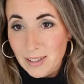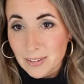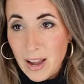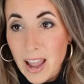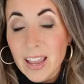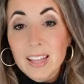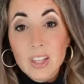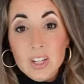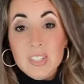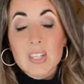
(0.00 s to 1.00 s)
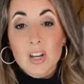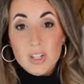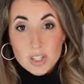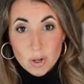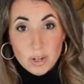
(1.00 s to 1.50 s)
Okay, it looks
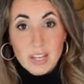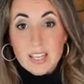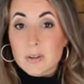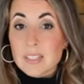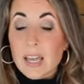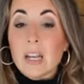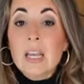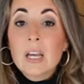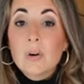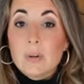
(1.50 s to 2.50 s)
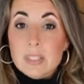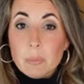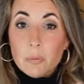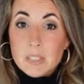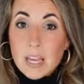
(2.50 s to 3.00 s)
so good. That's why I said when someone
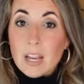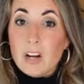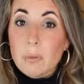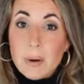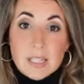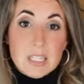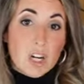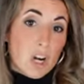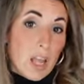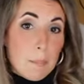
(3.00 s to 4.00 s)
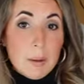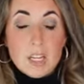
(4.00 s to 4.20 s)
was like, "Are you busty or hippie?